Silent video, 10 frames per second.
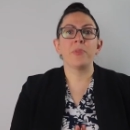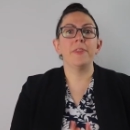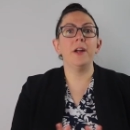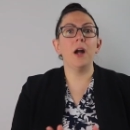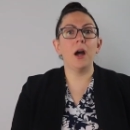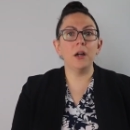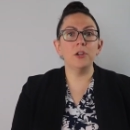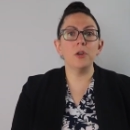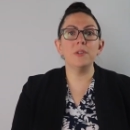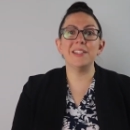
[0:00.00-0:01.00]
There are
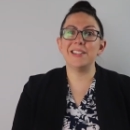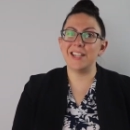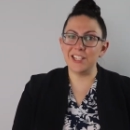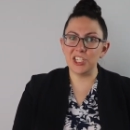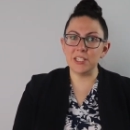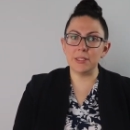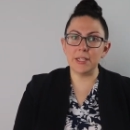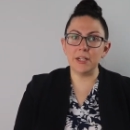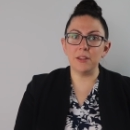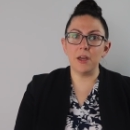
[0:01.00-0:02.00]
no distinctions
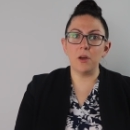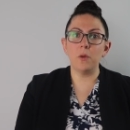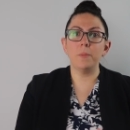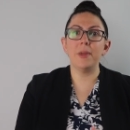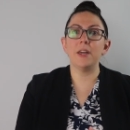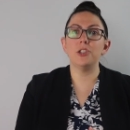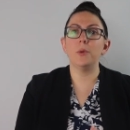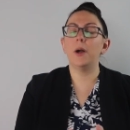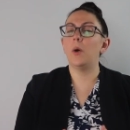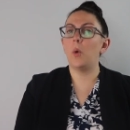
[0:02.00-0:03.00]
here, though, because
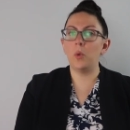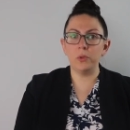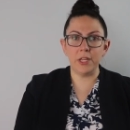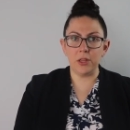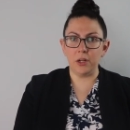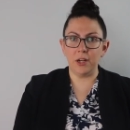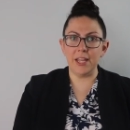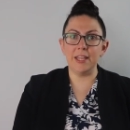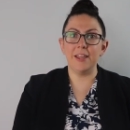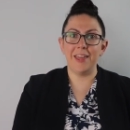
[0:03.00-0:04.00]
you are only
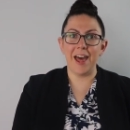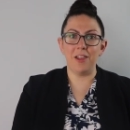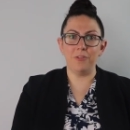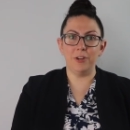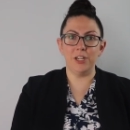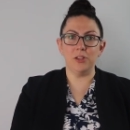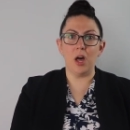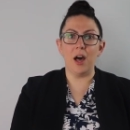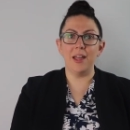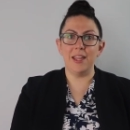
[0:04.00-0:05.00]
learning California
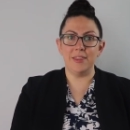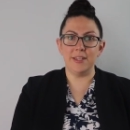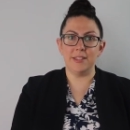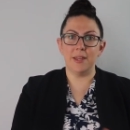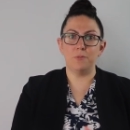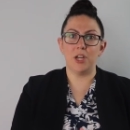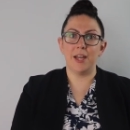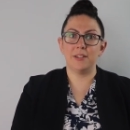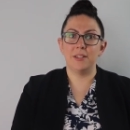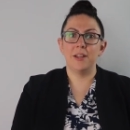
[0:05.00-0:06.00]
law in this
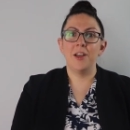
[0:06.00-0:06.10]
subject.